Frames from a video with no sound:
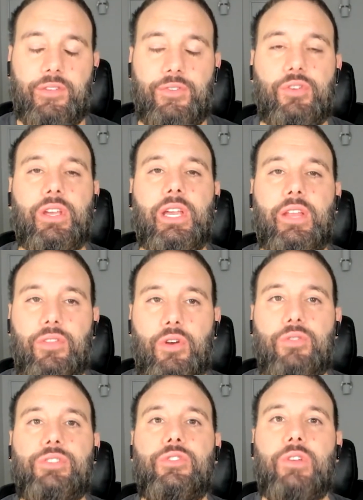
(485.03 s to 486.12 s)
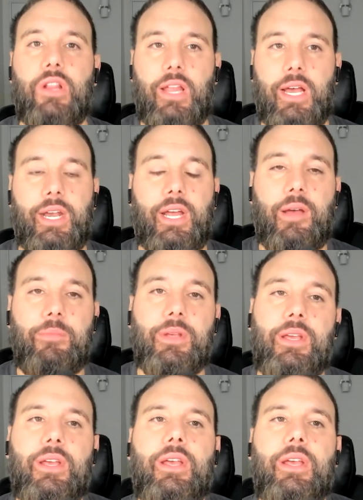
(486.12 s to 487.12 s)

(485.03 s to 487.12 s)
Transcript: And if you can get those two to line up,